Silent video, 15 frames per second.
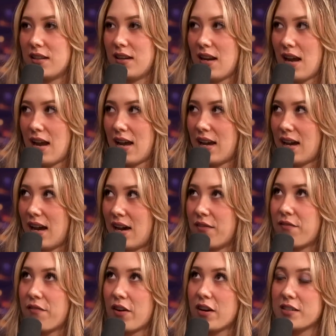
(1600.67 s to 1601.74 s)
And at,
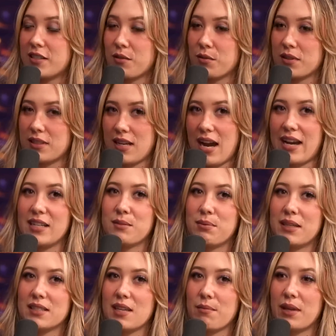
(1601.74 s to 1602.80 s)
at first it was nice
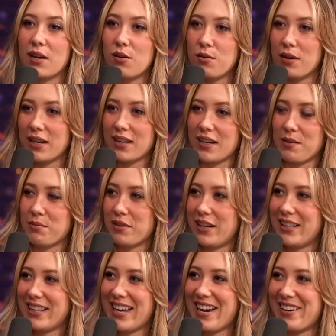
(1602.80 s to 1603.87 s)
because I'm like, oh, I can
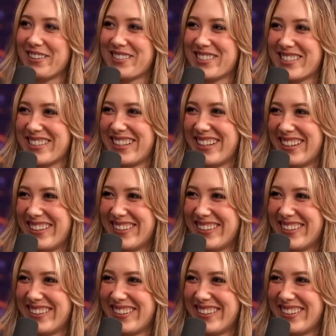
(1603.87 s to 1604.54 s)
upgrade a couch.